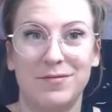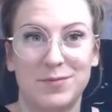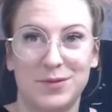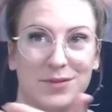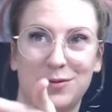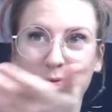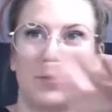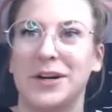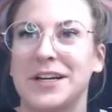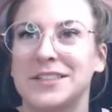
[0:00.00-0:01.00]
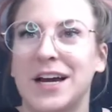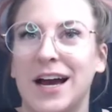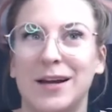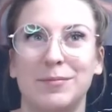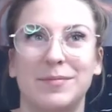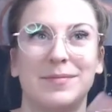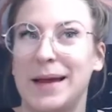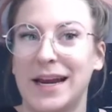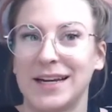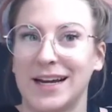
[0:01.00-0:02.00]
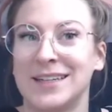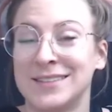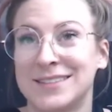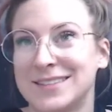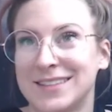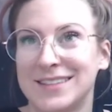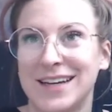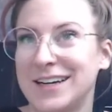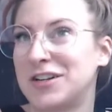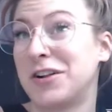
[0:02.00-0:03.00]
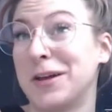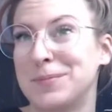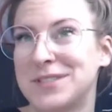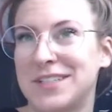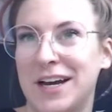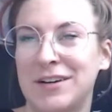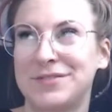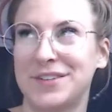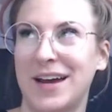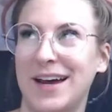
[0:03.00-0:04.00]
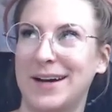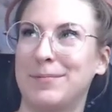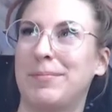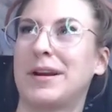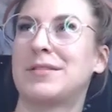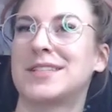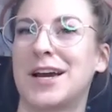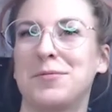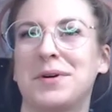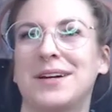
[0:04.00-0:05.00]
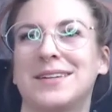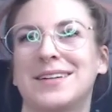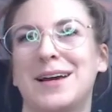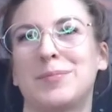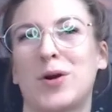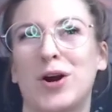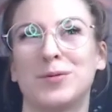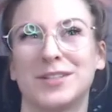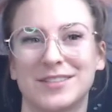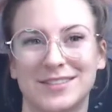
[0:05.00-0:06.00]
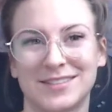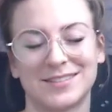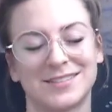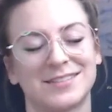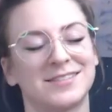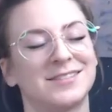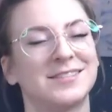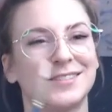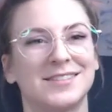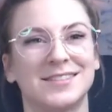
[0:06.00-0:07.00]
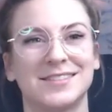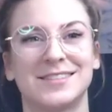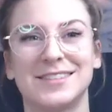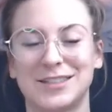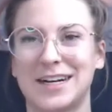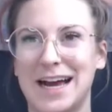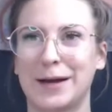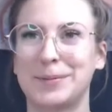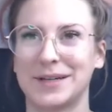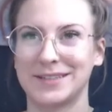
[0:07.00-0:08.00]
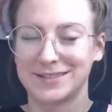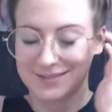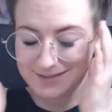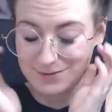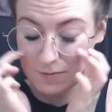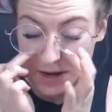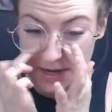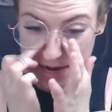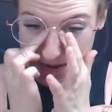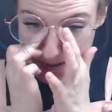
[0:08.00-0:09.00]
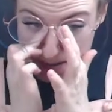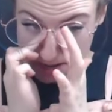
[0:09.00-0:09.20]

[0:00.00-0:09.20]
screen time, paint nights, and clip stuff. Um, but it's coming. I promise. It'll happen one day.